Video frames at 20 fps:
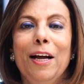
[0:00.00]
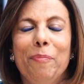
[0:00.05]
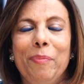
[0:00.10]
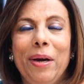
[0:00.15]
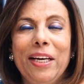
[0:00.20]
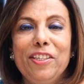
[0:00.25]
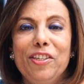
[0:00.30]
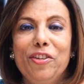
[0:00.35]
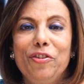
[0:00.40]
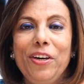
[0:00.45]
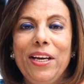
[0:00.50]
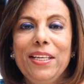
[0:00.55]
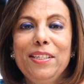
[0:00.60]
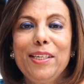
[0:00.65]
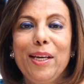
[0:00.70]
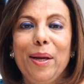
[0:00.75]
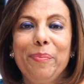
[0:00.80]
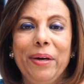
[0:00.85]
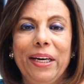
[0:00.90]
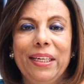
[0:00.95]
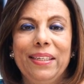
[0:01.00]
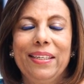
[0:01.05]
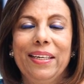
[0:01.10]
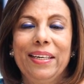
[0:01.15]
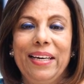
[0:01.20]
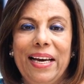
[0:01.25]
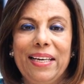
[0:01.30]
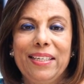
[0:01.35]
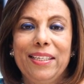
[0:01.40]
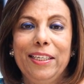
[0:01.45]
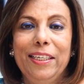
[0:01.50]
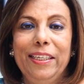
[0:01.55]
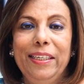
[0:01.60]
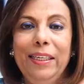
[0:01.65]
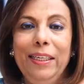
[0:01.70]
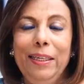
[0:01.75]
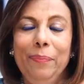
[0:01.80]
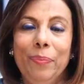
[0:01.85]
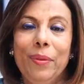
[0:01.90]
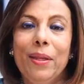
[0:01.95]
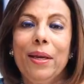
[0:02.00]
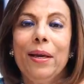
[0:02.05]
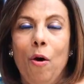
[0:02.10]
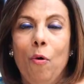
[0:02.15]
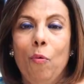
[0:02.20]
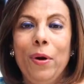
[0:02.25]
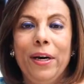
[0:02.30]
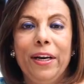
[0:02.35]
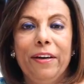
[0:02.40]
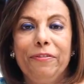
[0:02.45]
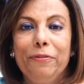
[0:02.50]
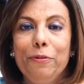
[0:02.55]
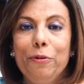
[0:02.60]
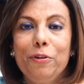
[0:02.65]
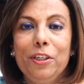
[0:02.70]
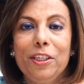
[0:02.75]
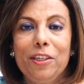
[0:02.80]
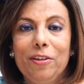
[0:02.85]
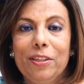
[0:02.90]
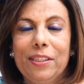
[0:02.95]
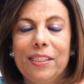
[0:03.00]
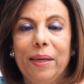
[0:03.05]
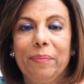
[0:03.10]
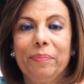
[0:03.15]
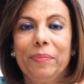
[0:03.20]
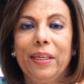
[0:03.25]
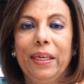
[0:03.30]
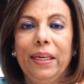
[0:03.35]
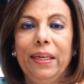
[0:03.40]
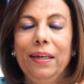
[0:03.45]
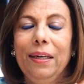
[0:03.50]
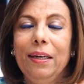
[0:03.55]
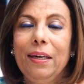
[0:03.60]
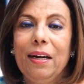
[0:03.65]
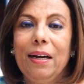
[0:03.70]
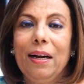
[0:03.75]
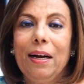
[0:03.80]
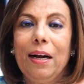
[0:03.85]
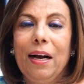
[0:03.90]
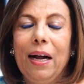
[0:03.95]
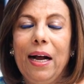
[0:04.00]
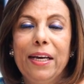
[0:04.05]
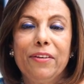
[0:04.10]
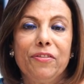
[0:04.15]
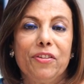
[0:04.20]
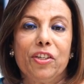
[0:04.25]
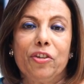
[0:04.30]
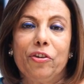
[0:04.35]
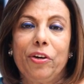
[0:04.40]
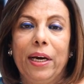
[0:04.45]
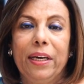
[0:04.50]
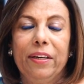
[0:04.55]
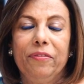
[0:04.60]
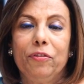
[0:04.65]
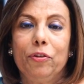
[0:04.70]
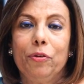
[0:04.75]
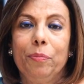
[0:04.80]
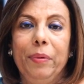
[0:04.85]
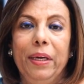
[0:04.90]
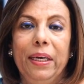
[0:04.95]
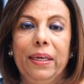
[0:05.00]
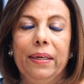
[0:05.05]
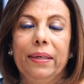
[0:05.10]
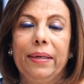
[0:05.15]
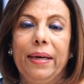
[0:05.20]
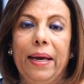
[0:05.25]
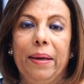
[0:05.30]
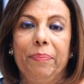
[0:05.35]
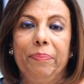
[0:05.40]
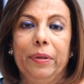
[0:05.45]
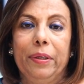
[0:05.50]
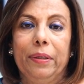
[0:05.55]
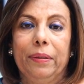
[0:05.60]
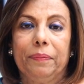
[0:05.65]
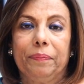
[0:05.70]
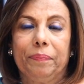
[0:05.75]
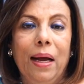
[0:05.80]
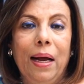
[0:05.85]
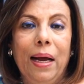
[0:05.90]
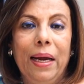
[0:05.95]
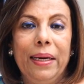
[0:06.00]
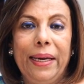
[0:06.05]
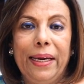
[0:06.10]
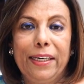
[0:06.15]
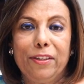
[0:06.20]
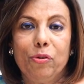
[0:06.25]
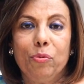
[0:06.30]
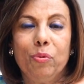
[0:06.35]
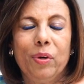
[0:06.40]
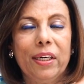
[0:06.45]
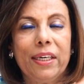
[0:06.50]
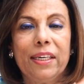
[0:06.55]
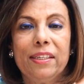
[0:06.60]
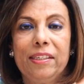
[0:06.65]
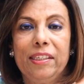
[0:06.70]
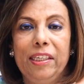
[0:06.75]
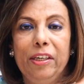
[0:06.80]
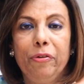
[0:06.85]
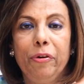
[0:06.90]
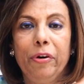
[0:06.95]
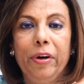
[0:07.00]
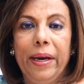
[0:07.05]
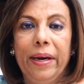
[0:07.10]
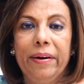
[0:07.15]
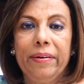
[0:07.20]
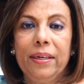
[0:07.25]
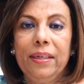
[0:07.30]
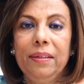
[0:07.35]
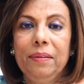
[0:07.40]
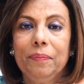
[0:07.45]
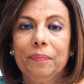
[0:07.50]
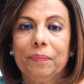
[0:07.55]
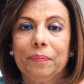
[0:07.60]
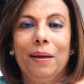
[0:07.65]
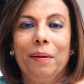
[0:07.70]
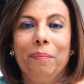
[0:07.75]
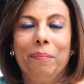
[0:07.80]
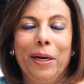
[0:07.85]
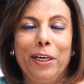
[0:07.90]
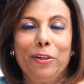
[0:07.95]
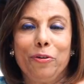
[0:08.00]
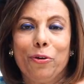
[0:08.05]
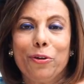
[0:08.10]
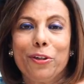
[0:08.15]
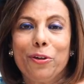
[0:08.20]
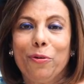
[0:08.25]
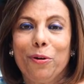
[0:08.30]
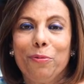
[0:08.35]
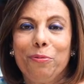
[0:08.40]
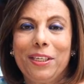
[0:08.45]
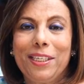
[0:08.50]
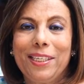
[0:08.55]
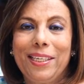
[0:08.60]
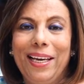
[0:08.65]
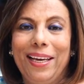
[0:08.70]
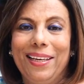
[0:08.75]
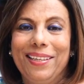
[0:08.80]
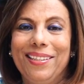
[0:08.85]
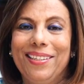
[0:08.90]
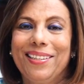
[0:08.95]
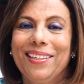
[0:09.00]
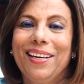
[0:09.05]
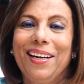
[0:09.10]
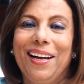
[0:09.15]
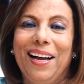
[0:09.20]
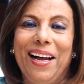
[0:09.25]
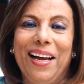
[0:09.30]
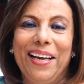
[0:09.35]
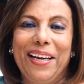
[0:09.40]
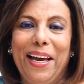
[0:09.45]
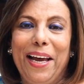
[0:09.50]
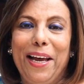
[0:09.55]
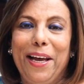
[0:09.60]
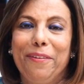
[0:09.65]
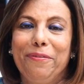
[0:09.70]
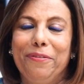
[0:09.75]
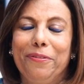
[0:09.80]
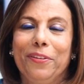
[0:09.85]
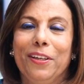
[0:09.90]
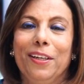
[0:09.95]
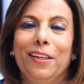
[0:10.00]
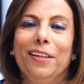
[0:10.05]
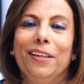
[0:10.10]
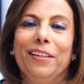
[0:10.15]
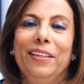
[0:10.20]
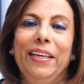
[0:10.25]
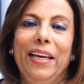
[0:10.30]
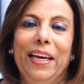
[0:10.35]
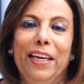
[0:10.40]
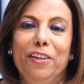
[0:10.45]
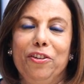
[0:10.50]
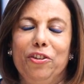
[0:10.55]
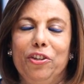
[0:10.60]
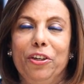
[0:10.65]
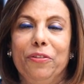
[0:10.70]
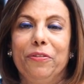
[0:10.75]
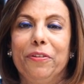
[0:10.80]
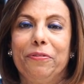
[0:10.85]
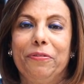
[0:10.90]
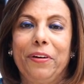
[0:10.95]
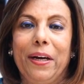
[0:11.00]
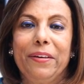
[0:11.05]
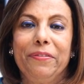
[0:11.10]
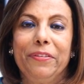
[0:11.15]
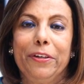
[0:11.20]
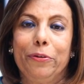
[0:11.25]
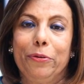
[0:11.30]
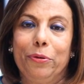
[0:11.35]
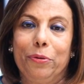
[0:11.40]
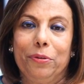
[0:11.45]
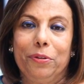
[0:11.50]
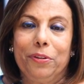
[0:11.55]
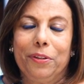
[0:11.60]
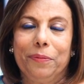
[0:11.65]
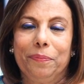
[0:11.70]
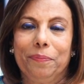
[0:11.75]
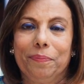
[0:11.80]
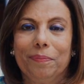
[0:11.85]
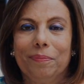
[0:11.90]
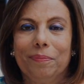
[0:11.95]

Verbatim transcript: My strengths are my tenacity. When I focus on something, I strive to make it happen. I like to work at zero error. My daughter always says, I have the energy of a five year old.